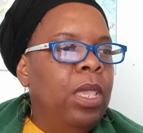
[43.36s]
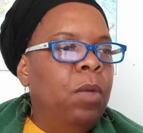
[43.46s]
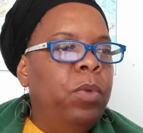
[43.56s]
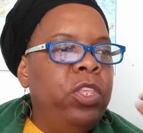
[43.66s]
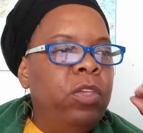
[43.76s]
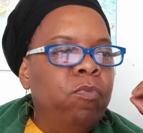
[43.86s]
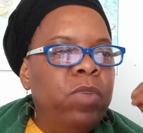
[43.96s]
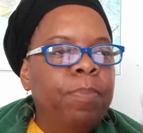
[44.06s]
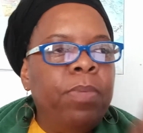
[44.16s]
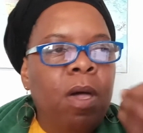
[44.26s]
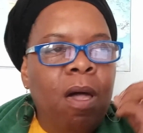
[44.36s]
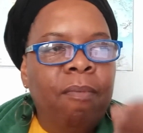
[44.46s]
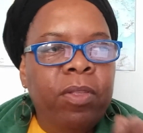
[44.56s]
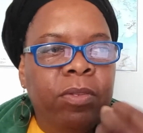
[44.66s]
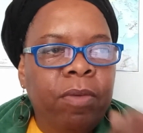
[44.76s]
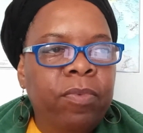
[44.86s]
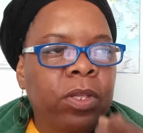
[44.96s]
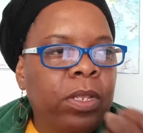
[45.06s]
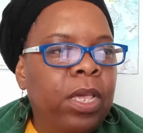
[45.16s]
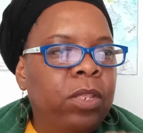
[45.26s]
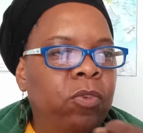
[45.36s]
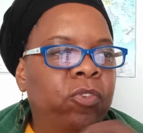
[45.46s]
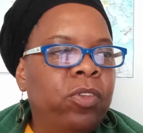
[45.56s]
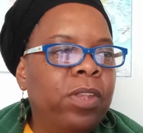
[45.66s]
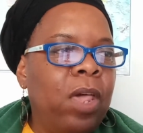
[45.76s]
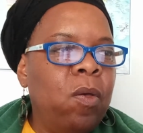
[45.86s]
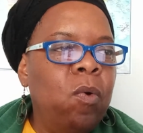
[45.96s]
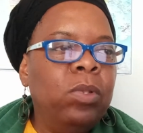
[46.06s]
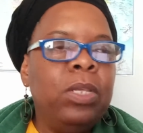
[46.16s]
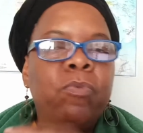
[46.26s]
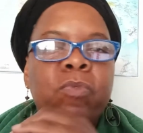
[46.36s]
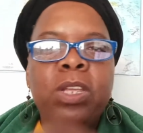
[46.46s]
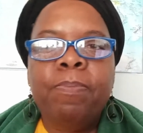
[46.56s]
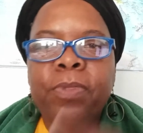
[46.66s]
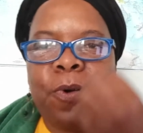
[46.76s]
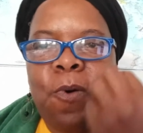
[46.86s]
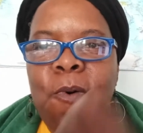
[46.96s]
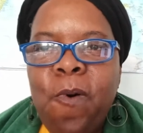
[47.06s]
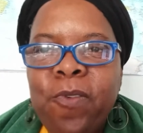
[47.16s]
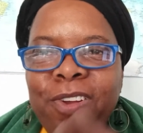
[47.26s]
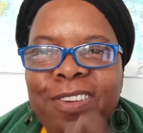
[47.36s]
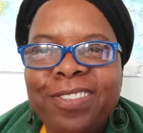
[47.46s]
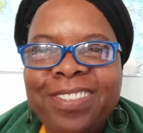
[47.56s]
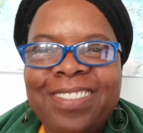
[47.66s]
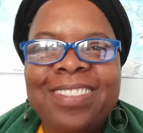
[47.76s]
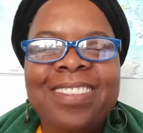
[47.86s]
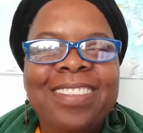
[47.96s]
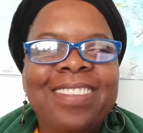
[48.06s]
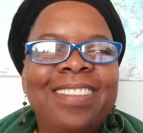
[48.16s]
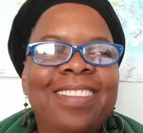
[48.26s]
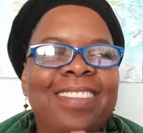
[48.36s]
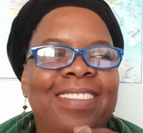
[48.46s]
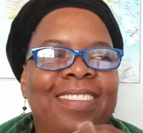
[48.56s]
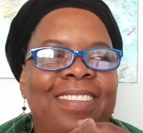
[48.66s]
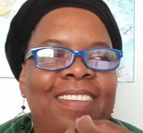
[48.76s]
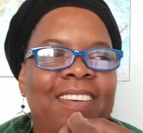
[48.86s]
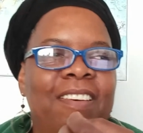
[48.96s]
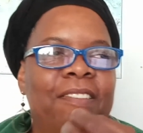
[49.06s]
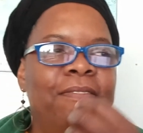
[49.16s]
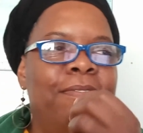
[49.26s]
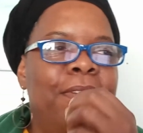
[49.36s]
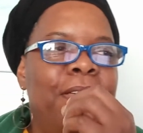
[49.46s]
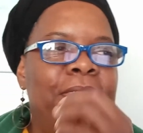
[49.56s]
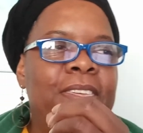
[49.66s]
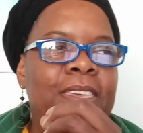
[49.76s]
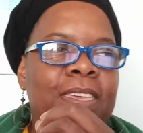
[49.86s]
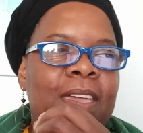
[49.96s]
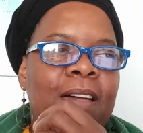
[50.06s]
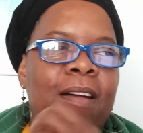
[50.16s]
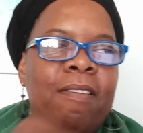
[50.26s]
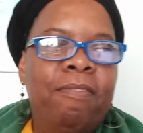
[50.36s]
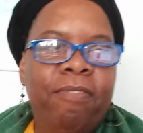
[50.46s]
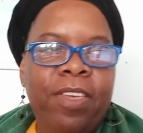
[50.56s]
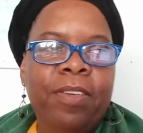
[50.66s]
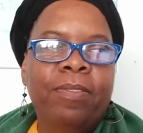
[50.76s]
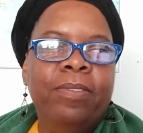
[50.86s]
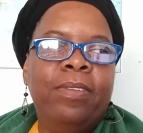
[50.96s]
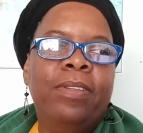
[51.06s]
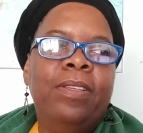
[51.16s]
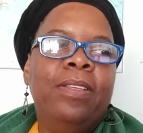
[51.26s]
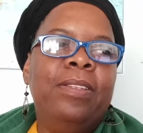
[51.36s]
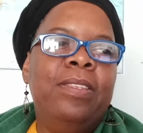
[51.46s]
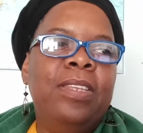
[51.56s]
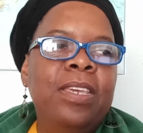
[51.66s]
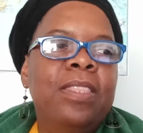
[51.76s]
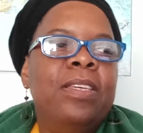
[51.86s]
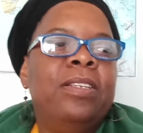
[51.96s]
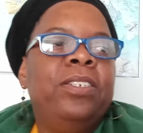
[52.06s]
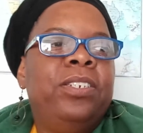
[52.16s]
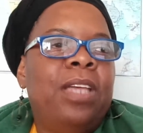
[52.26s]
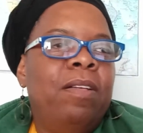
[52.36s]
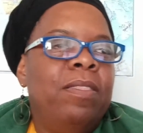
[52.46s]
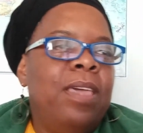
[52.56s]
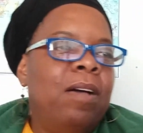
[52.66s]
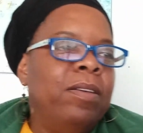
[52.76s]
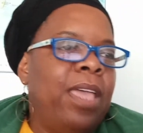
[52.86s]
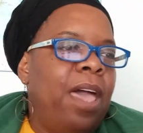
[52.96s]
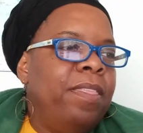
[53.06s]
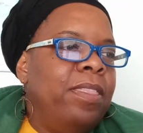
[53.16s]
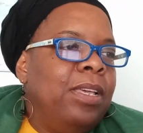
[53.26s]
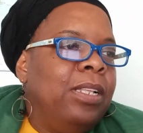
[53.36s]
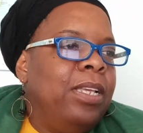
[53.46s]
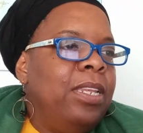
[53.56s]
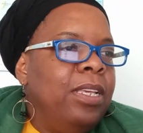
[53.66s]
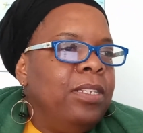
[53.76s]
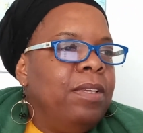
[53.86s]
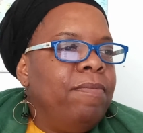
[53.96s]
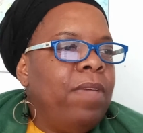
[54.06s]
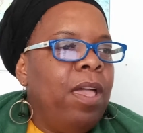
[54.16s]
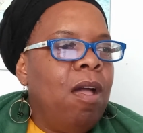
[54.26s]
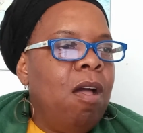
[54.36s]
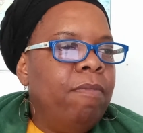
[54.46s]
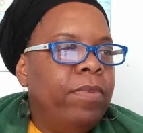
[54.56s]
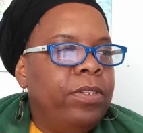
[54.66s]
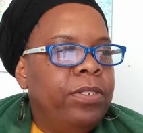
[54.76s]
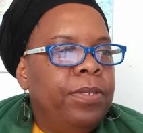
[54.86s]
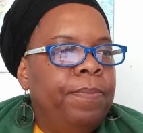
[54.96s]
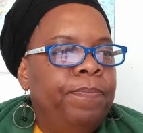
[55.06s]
and when you reap the harvest of your land, you should not wholly reap the corners of the field, neither shalt thou gather the gleanings of thy harvest.